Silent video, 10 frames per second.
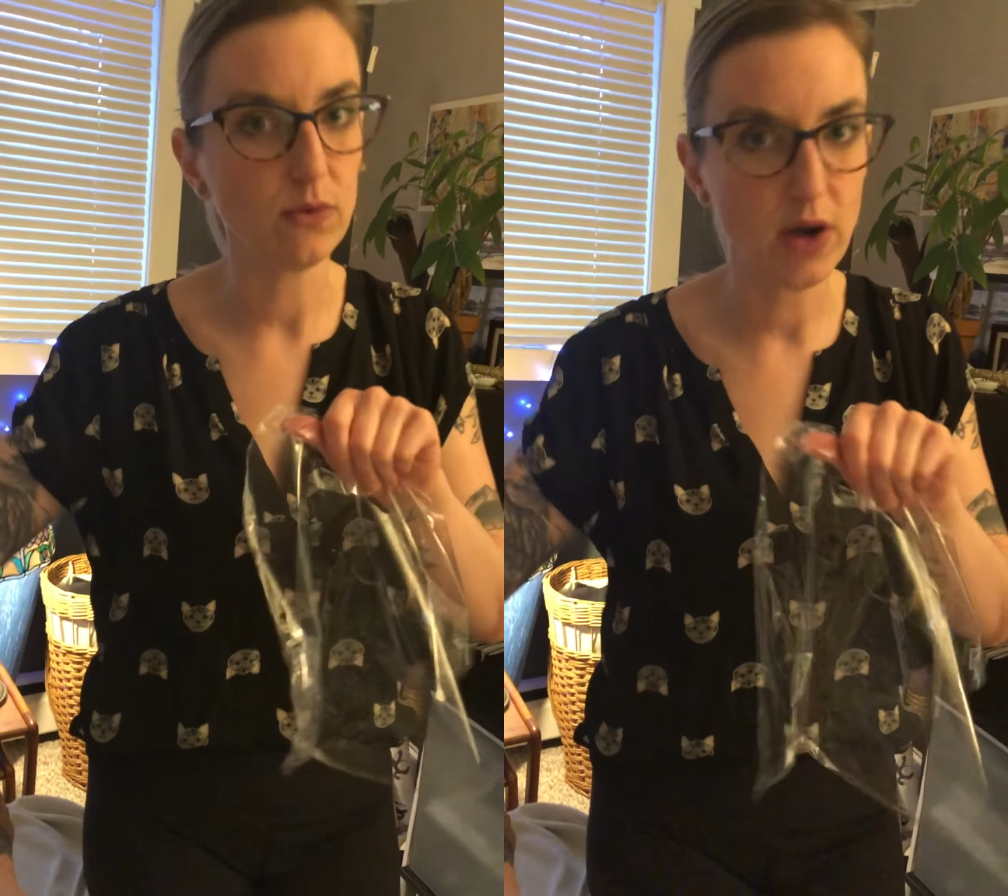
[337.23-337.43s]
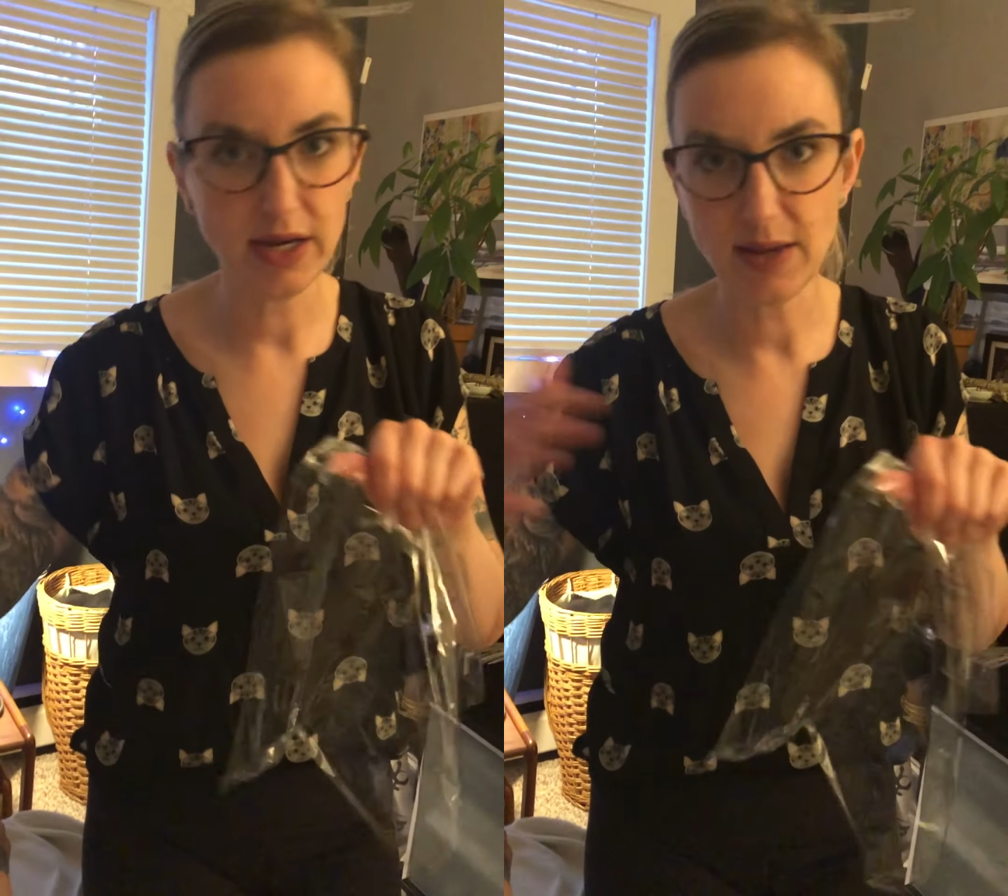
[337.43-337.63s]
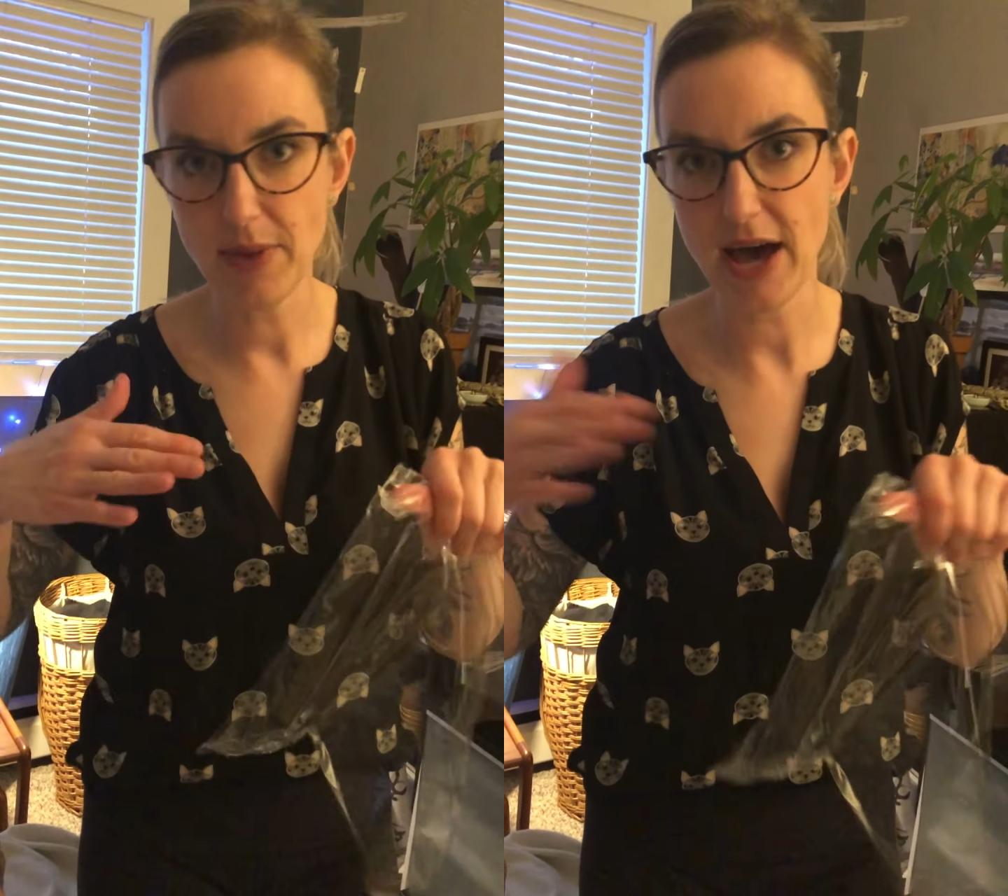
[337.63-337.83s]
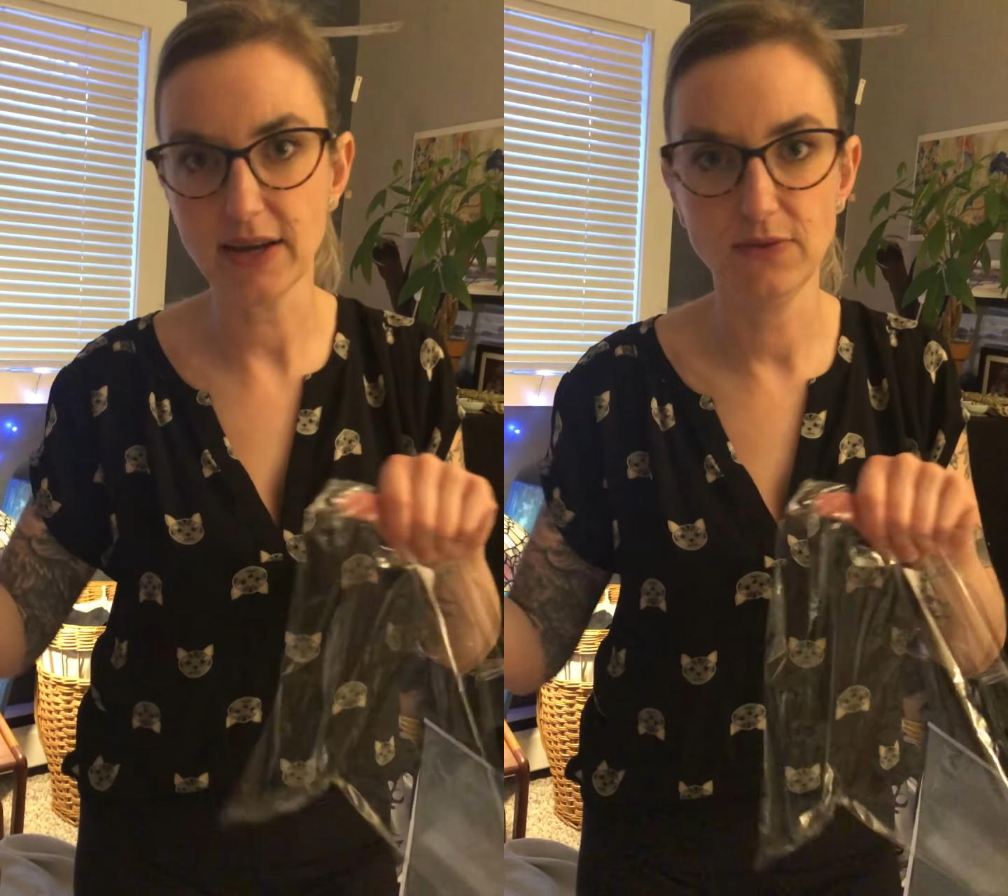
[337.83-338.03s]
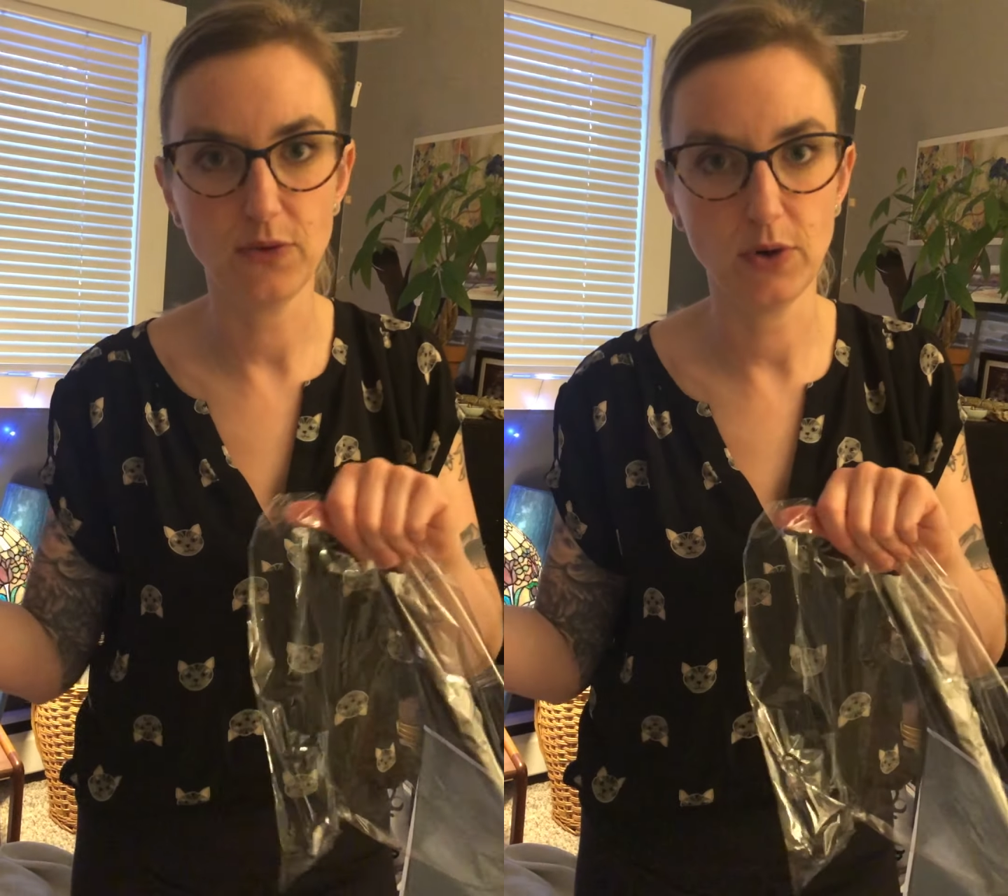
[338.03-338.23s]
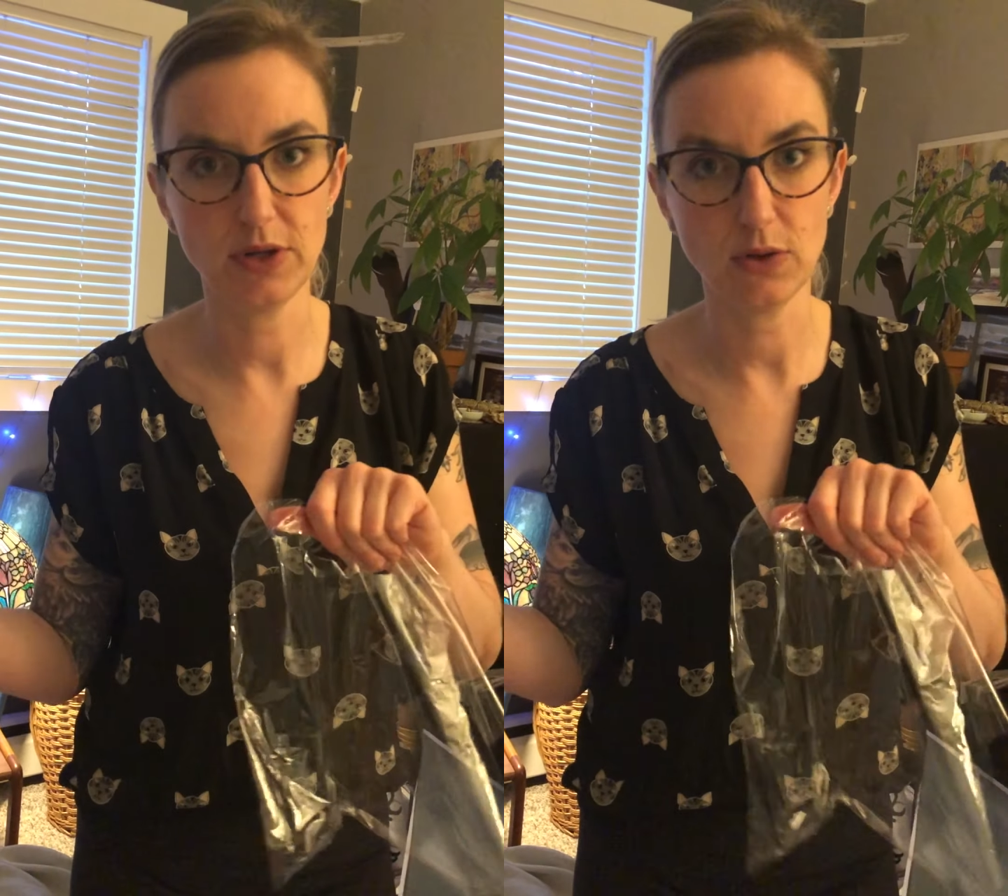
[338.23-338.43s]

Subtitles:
running back and forth.